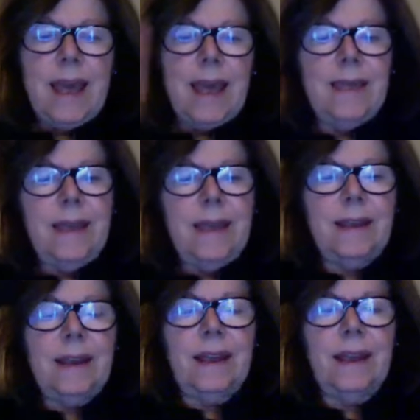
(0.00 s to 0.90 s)
And
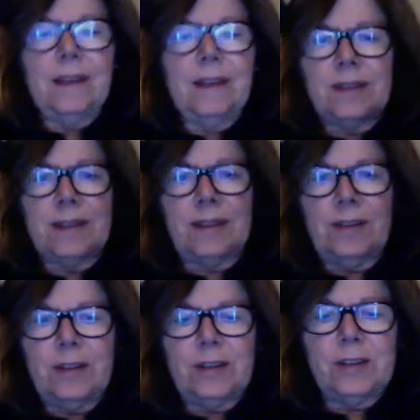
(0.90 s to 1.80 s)
then again, just,
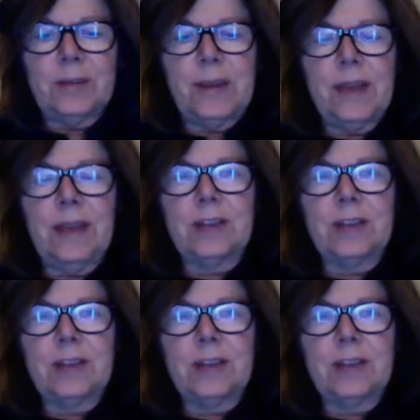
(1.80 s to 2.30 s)
as you're speaking,